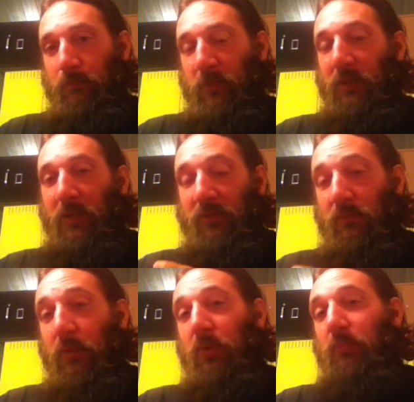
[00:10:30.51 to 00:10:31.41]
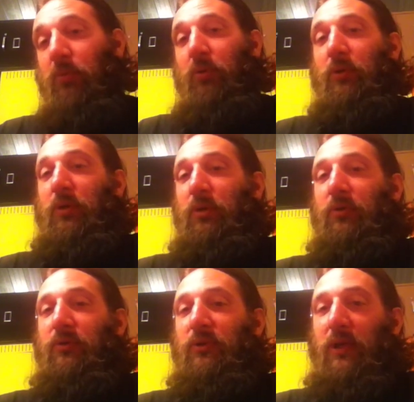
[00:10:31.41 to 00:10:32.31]
And that's very important to
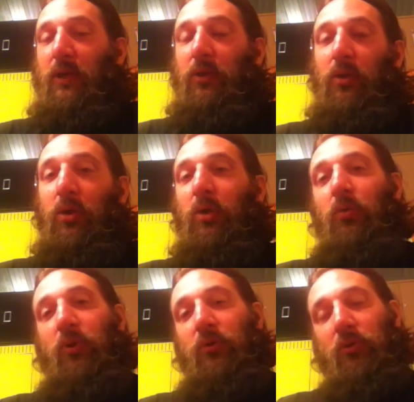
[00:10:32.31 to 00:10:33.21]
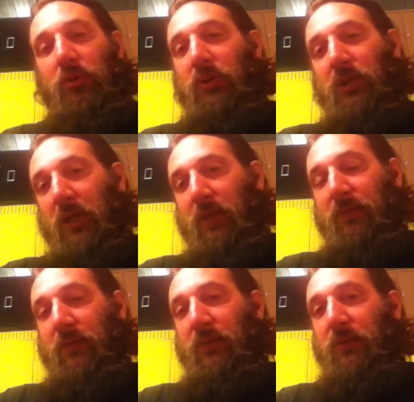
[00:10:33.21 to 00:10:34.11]
understand when you're looking at
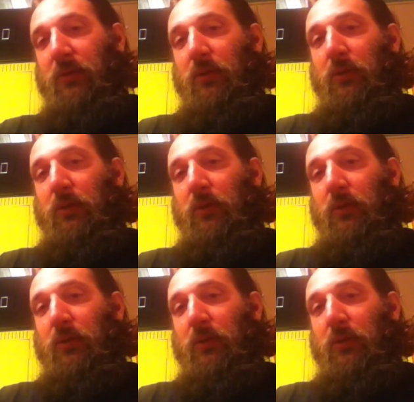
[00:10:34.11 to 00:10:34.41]
this